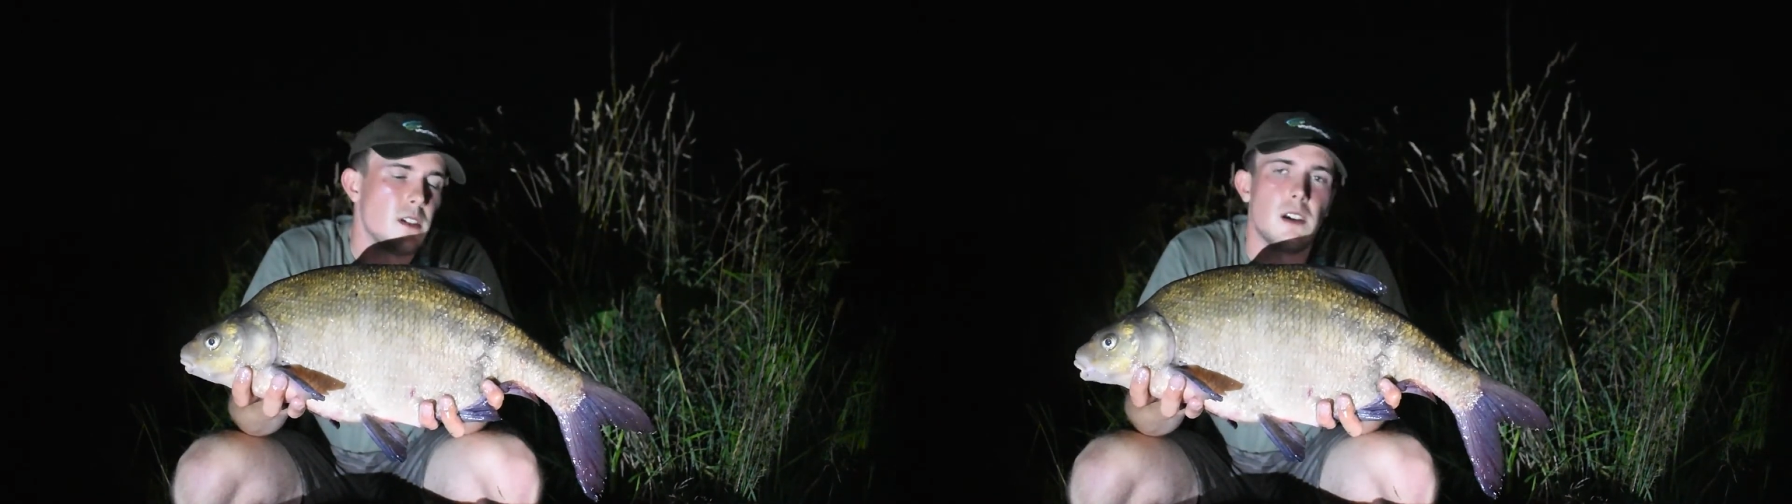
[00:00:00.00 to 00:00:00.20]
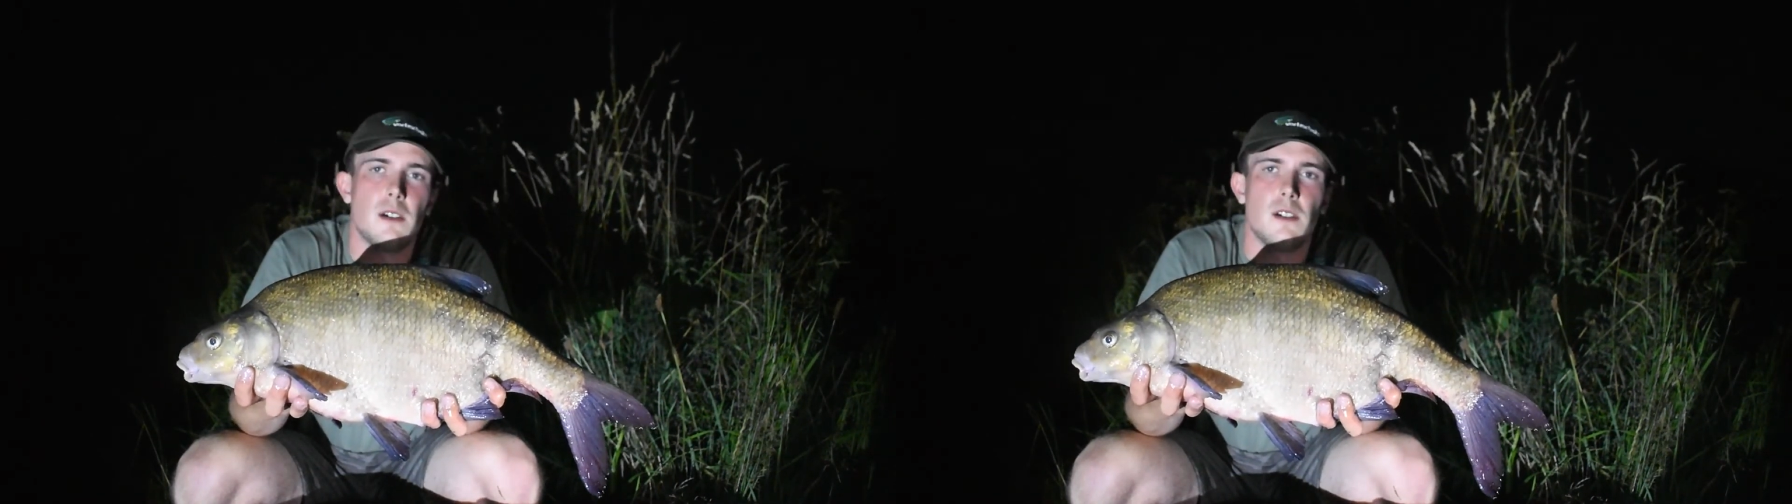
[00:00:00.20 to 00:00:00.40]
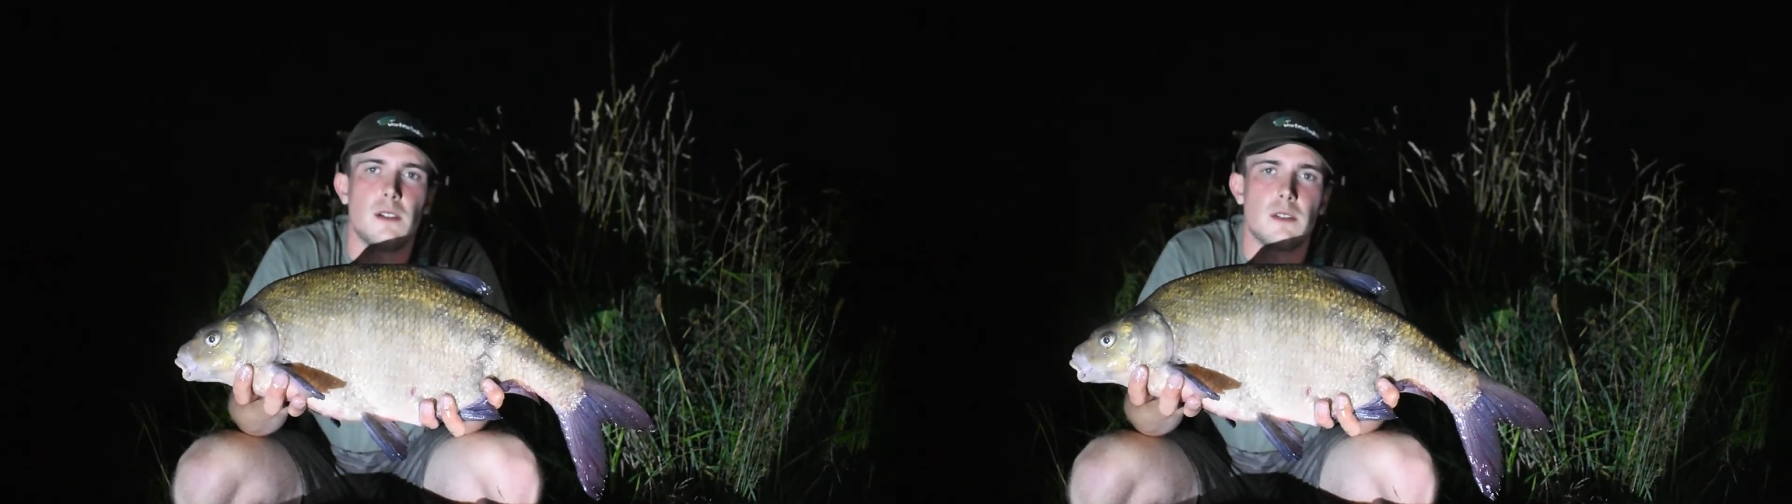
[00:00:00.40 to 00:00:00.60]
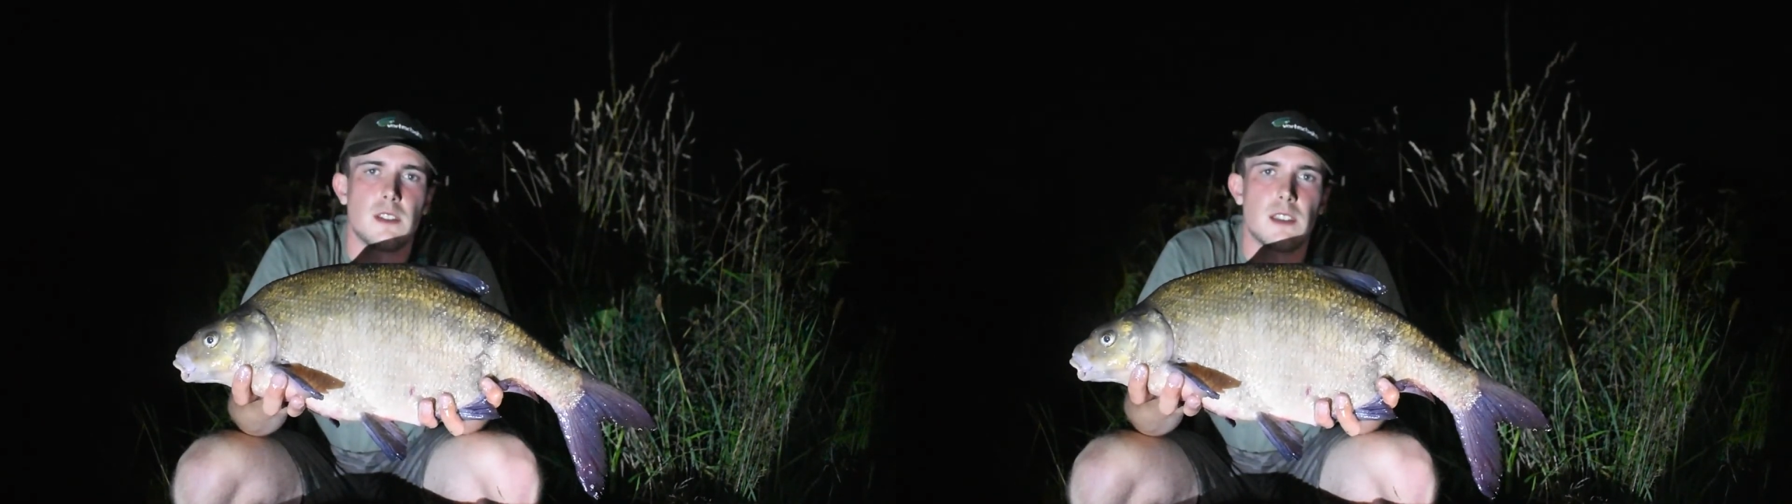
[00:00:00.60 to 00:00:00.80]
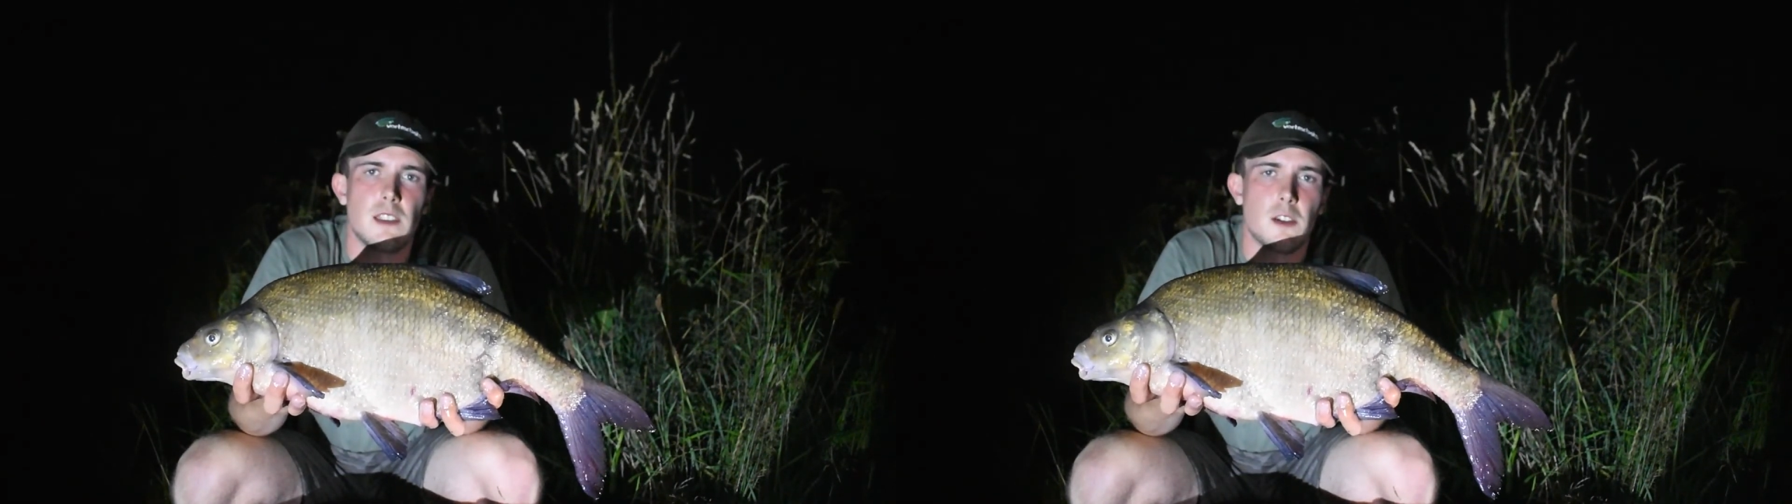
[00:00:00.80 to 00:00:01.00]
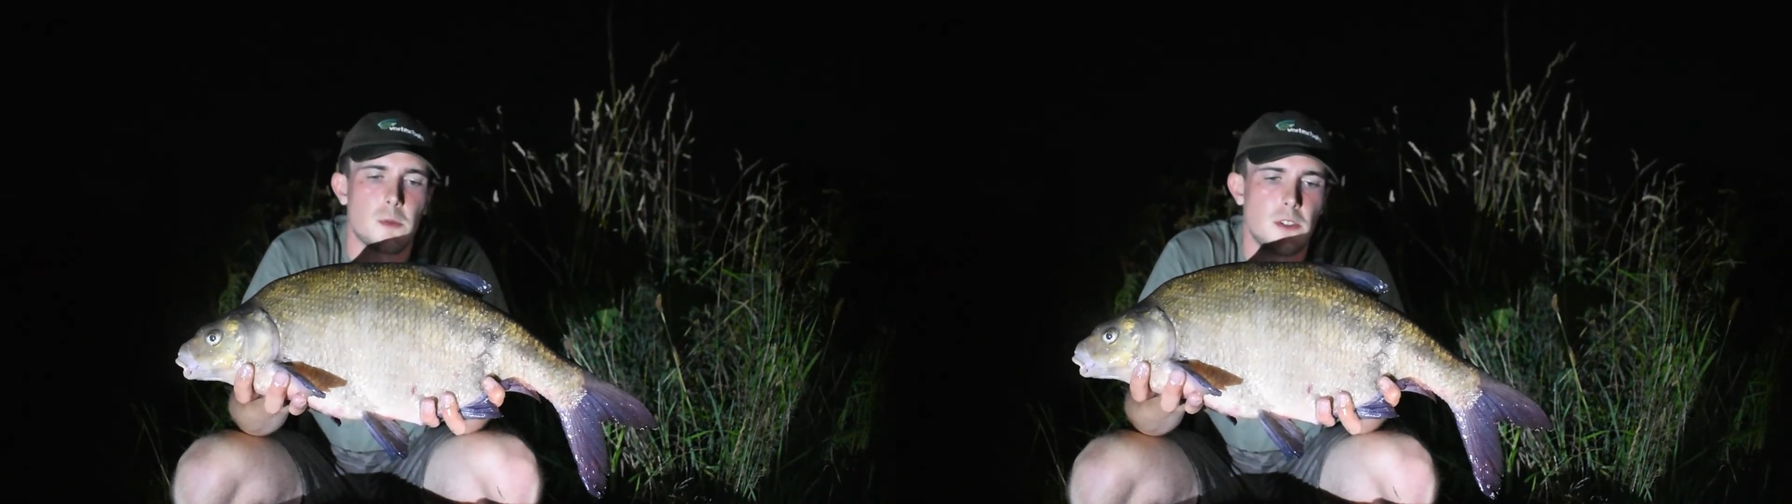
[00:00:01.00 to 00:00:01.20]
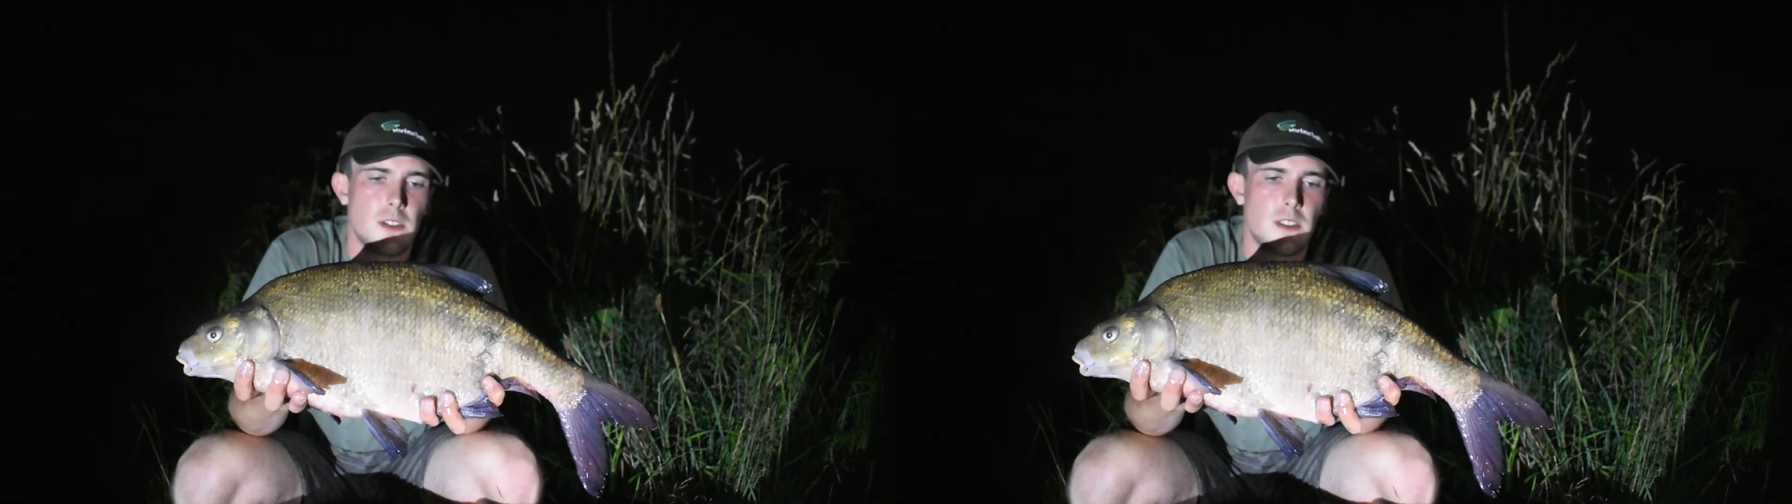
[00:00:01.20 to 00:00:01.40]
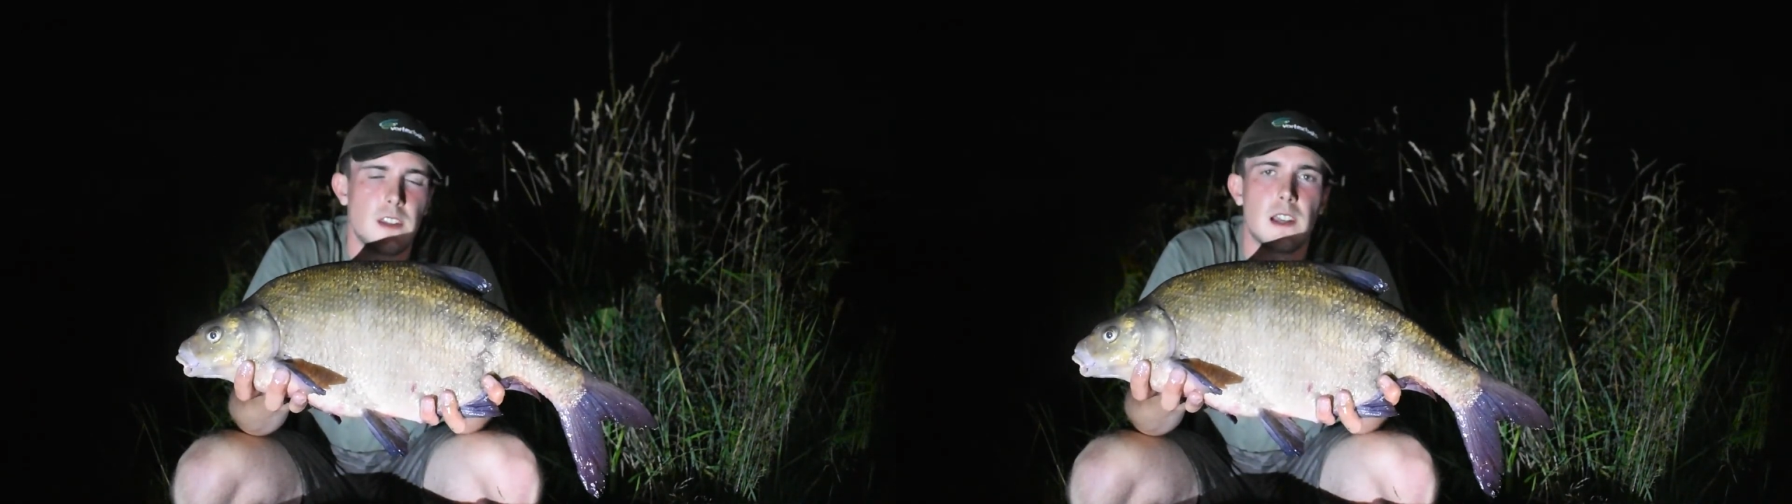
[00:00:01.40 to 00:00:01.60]
I'm going to take the
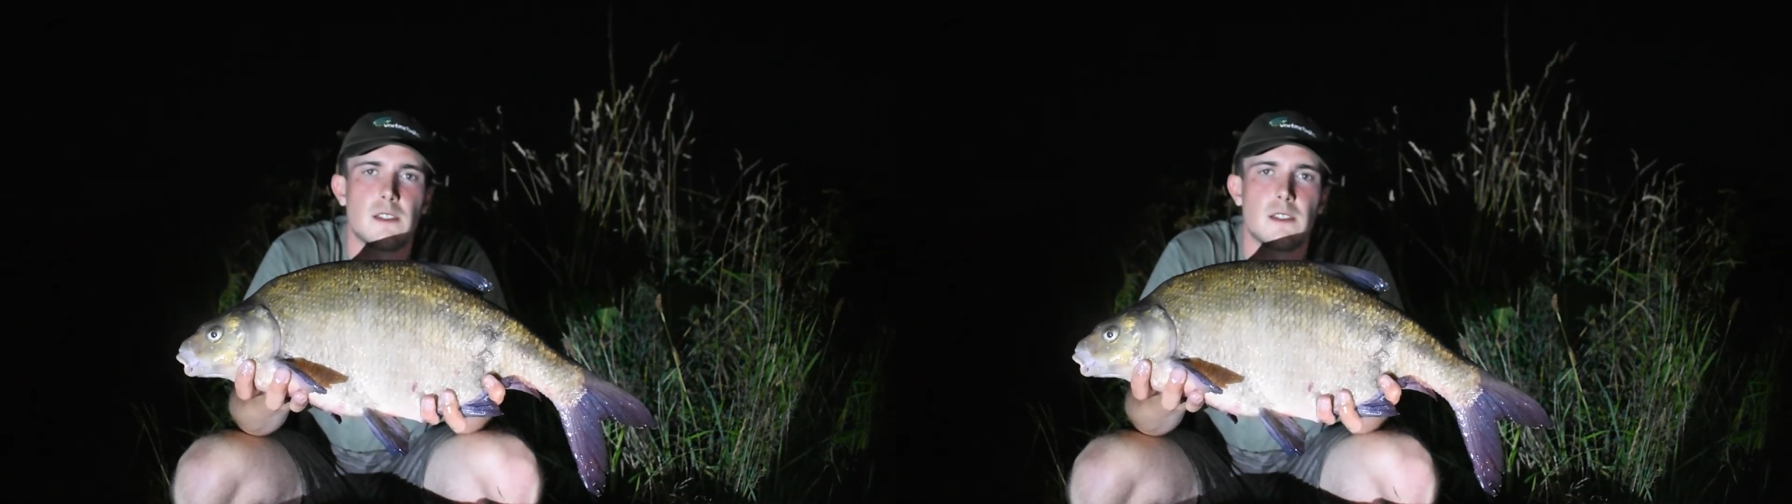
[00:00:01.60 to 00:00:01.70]
opportunity now